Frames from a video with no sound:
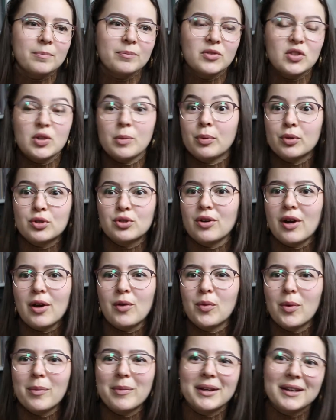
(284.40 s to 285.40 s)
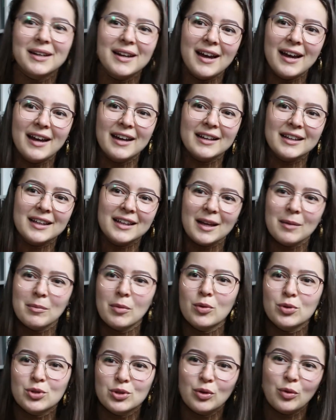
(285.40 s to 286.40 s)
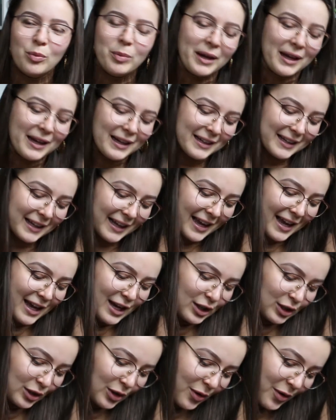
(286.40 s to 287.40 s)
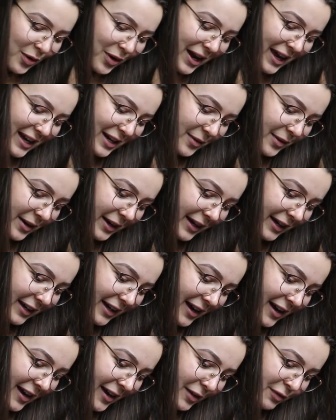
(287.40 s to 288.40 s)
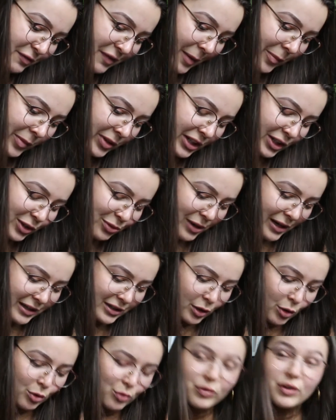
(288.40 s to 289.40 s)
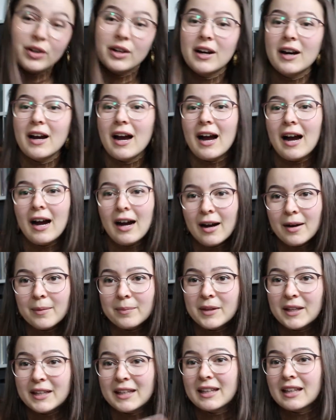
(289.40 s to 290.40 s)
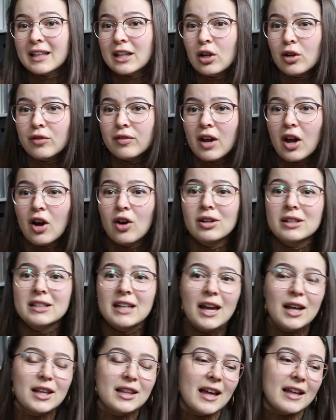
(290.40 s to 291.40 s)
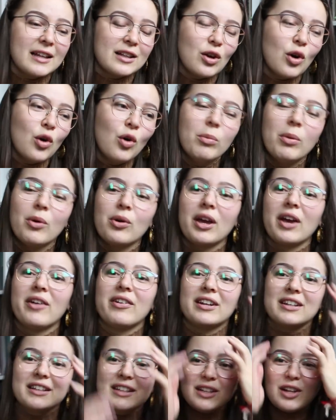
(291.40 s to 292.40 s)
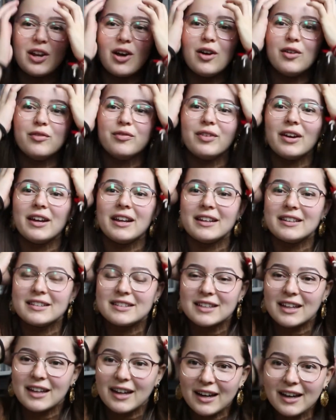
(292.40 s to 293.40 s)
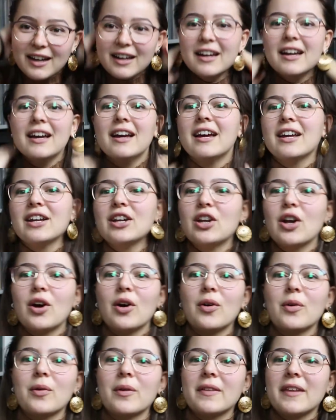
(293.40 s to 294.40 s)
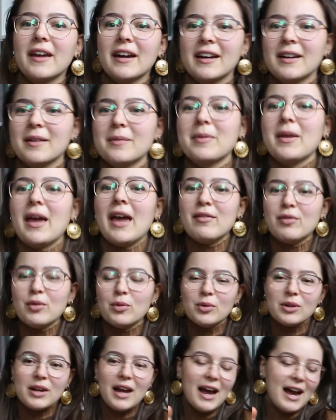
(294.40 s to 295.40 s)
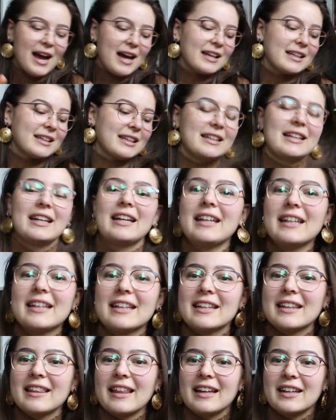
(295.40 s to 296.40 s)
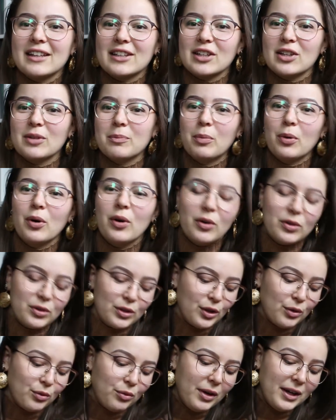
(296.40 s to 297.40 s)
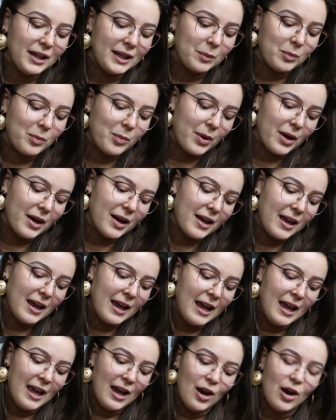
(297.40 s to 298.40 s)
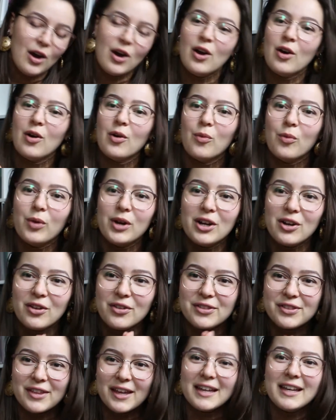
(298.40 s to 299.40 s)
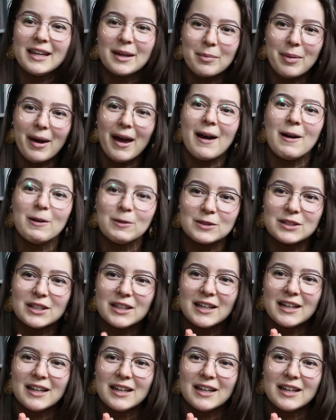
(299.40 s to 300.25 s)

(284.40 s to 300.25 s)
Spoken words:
to portray women as emotional beings. So anyway, feminist rant over. This is a lovely holiday that all Bulgarians love, and you know, everyone has these things put on their wrist, but we don't think about